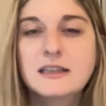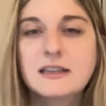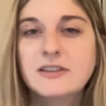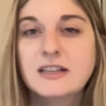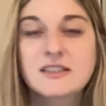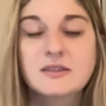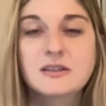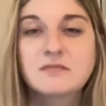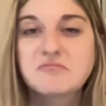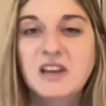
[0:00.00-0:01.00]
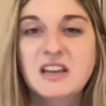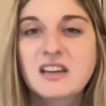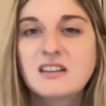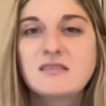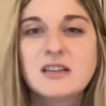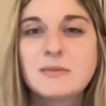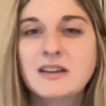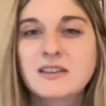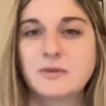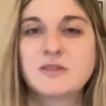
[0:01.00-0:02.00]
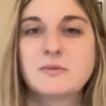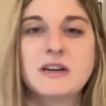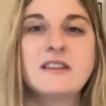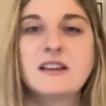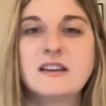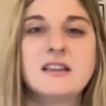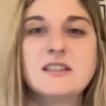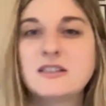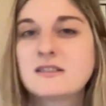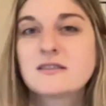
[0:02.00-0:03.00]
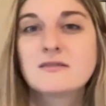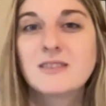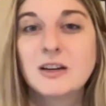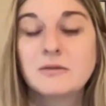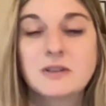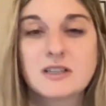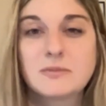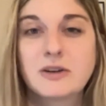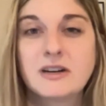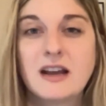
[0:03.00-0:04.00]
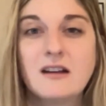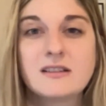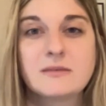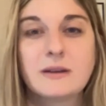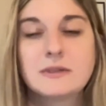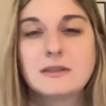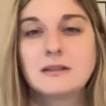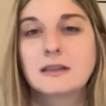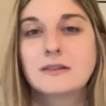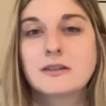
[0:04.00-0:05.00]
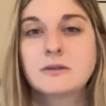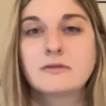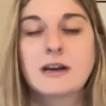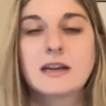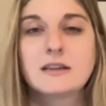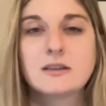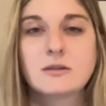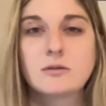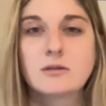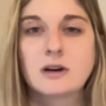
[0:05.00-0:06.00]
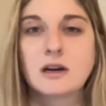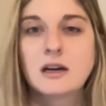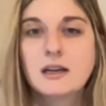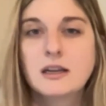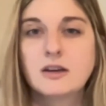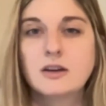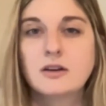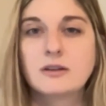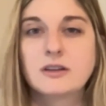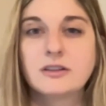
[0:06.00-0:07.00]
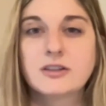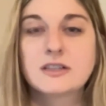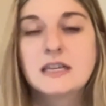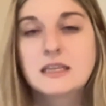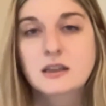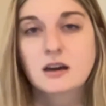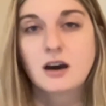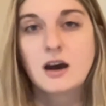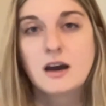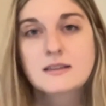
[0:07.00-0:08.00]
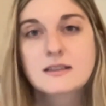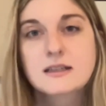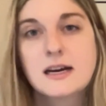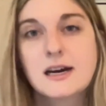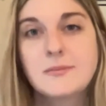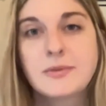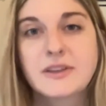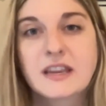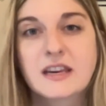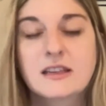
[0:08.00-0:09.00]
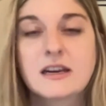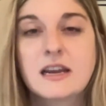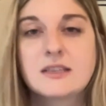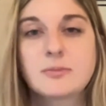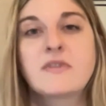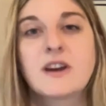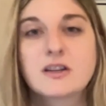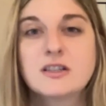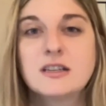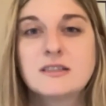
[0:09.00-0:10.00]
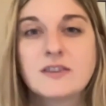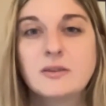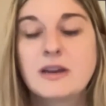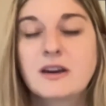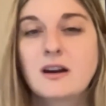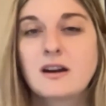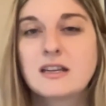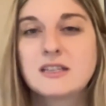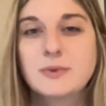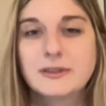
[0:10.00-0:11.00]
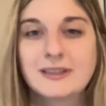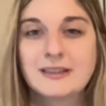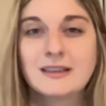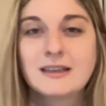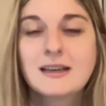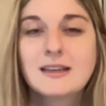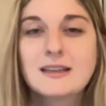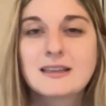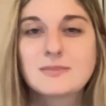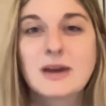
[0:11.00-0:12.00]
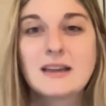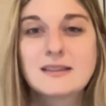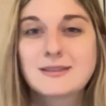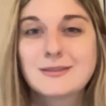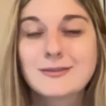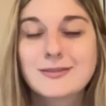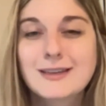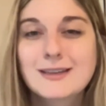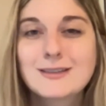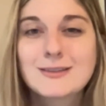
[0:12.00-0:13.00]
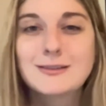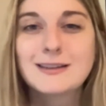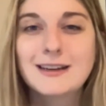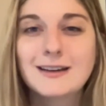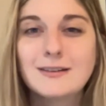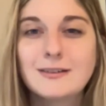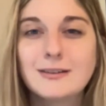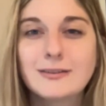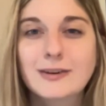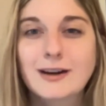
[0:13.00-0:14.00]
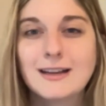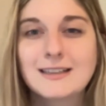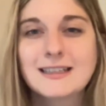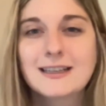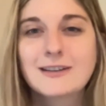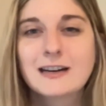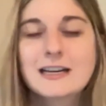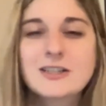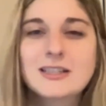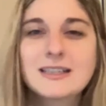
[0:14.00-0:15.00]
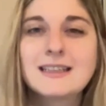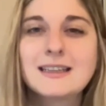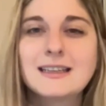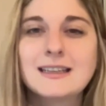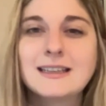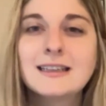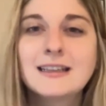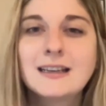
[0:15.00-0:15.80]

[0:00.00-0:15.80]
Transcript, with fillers: if he doesn't like it he makes so much money that he just you know doesn't put it out sometimes he'll give it to a friend or you know he'll just eat the cost um, but at the end of the day he's a perfectionist filmmaker he's building this massive studio for content creation in